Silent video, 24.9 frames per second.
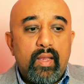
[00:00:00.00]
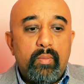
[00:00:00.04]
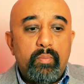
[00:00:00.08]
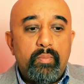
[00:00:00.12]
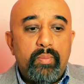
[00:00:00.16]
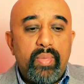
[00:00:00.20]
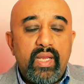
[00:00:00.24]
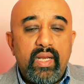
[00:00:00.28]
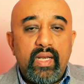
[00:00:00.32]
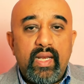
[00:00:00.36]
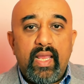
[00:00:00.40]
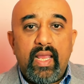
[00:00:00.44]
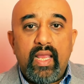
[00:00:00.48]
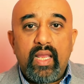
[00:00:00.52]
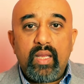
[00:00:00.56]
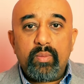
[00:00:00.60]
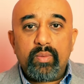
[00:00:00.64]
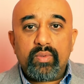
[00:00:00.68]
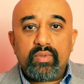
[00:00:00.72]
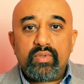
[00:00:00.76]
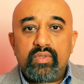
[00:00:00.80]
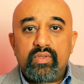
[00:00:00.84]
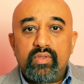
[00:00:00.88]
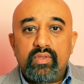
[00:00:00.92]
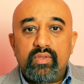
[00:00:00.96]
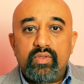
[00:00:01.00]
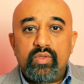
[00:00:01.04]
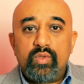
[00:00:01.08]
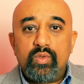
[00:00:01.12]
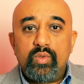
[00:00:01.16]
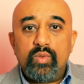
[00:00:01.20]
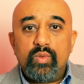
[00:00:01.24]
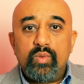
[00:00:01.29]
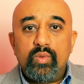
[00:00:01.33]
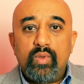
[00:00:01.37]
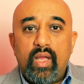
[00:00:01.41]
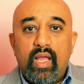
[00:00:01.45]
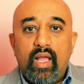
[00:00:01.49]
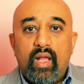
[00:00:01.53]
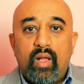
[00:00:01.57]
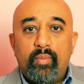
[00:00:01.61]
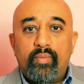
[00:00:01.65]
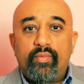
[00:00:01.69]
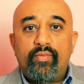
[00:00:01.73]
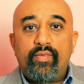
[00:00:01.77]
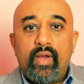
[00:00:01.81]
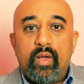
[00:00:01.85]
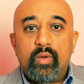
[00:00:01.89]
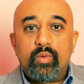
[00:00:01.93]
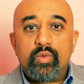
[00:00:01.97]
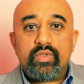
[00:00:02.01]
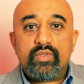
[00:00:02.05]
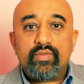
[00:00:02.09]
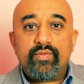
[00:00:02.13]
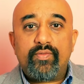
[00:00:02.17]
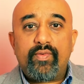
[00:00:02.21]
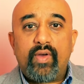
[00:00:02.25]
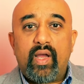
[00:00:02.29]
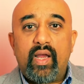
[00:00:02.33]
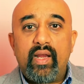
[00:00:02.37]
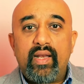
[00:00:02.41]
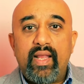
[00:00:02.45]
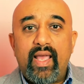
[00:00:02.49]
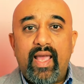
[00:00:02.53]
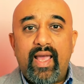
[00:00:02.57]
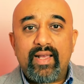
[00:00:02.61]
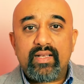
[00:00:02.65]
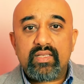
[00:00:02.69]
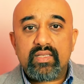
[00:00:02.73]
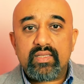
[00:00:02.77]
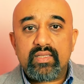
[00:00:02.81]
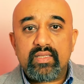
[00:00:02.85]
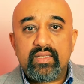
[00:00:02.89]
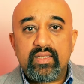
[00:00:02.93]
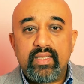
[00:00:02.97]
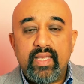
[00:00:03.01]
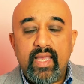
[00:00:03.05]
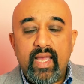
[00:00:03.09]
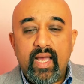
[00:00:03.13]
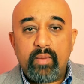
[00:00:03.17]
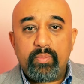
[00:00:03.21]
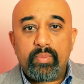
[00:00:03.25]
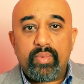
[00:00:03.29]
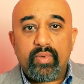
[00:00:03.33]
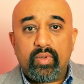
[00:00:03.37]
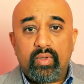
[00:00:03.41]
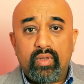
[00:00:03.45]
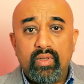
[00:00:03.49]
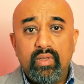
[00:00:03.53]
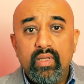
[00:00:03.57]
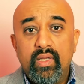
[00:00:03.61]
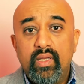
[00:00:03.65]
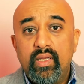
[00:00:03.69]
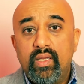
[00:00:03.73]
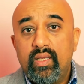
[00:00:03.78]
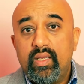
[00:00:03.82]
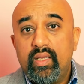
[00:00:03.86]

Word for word: Being able to help founders find access to capital